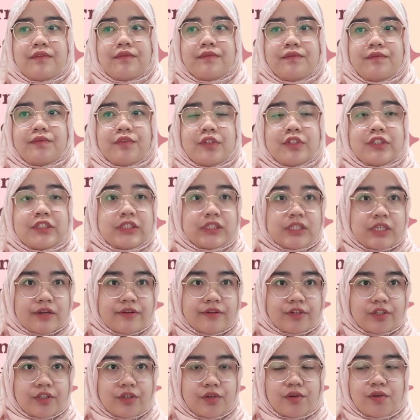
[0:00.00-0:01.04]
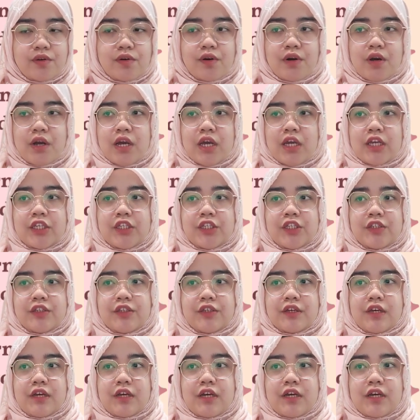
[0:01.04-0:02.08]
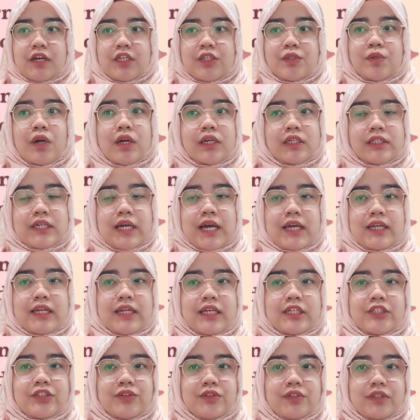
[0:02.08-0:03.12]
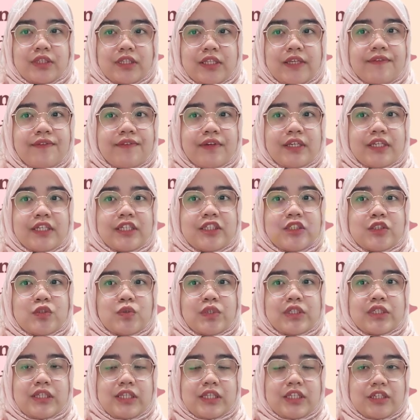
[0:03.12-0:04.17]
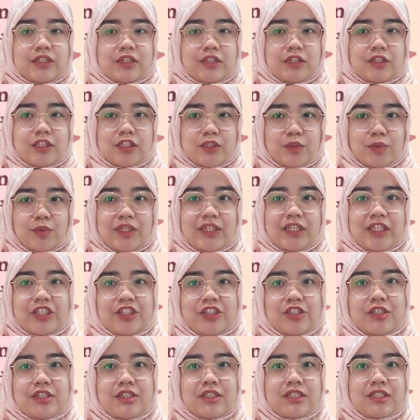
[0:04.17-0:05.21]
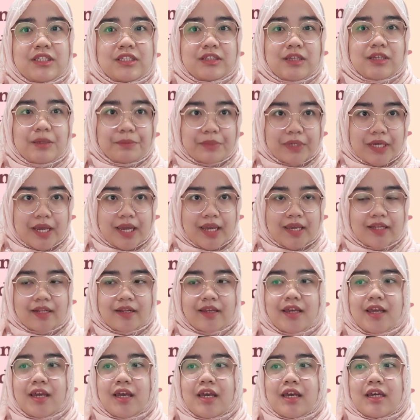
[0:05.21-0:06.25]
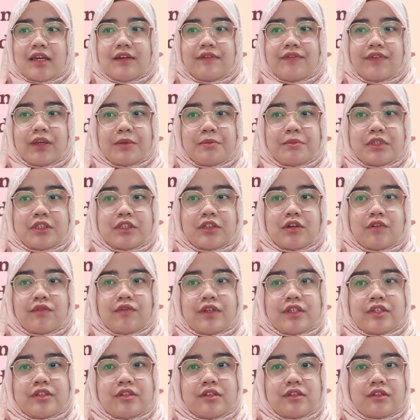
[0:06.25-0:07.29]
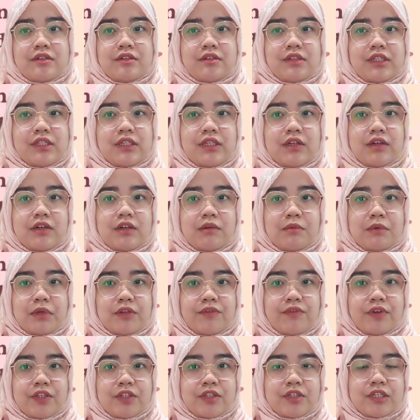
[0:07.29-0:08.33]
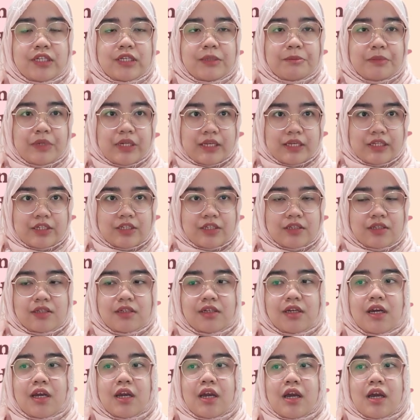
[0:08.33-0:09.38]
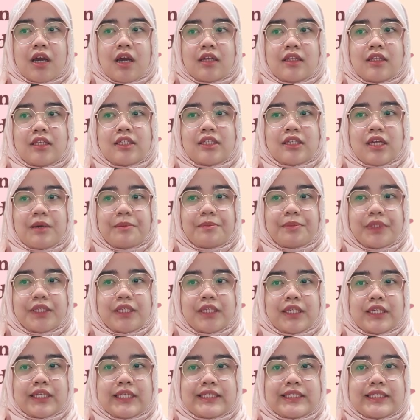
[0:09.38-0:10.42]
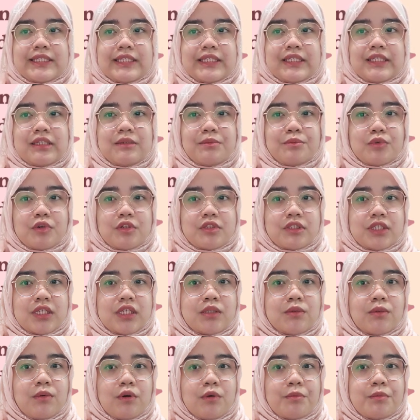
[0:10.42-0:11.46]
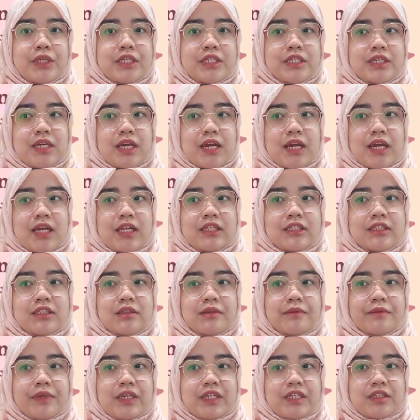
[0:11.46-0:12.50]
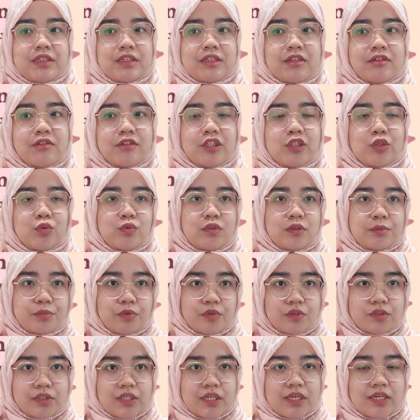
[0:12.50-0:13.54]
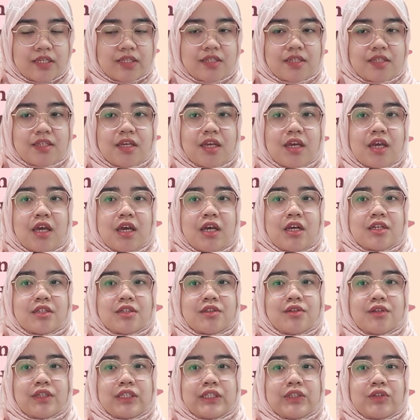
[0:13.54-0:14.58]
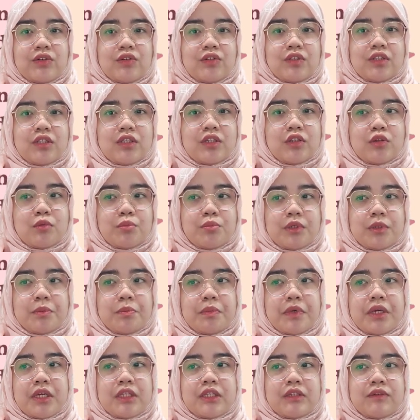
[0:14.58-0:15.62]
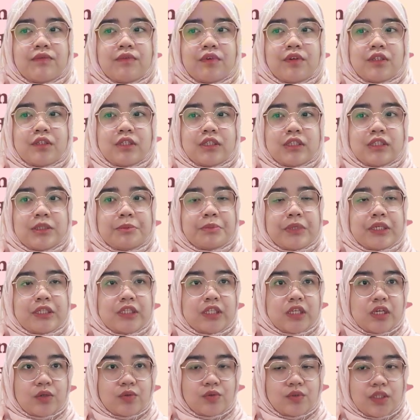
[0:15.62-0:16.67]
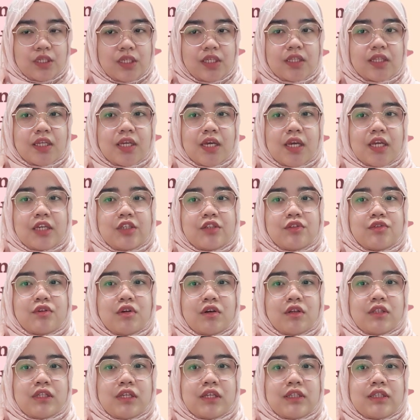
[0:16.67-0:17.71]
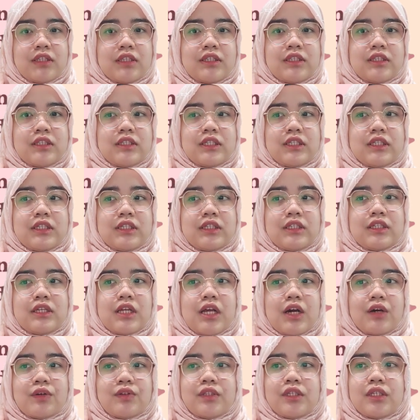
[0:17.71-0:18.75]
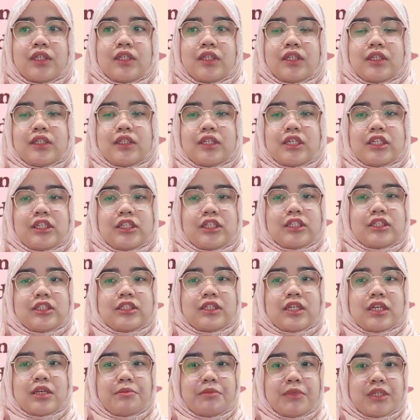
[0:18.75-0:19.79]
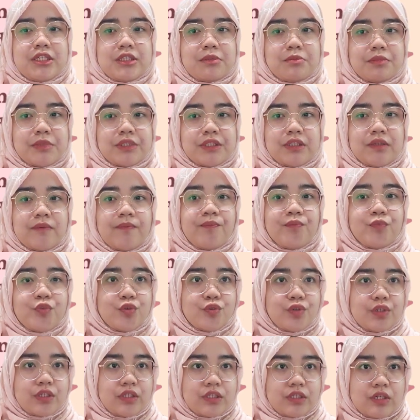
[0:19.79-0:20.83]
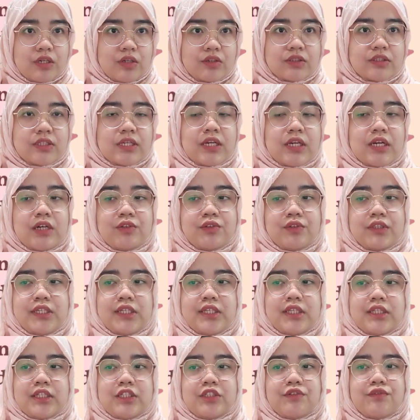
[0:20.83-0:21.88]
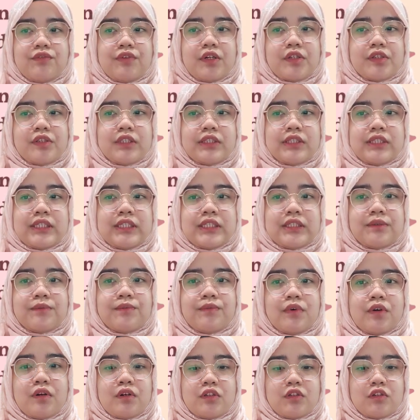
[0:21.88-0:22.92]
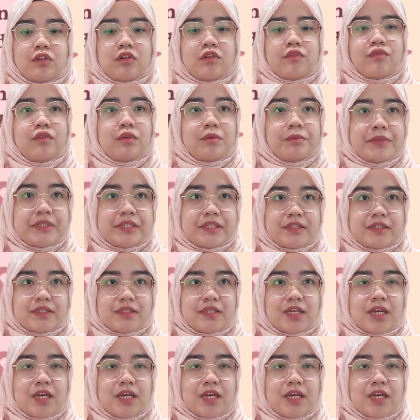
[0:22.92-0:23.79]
For the scenario, you are a halal executive in Sweet Dishes Sdn Bhd, a famous confectionery manufacturer in Malaysia. This company is in a process for Malaysia Halal Certification renewal process. So in order to prepare for the third-party audit, you conducted the internal audit in the establishment. During the on-site audit, you found these 4 non-conformance.